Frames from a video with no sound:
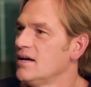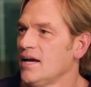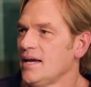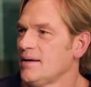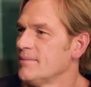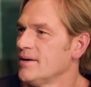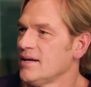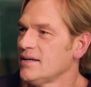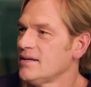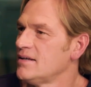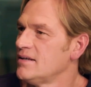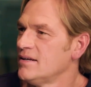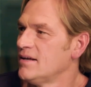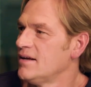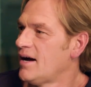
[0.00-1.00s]
hey man,
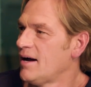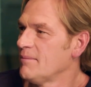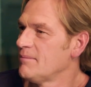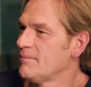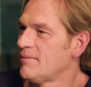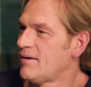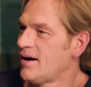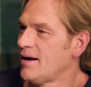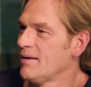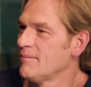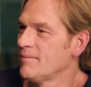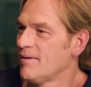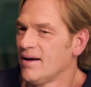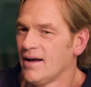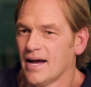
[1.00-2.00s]

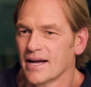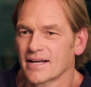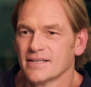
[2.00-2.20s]
I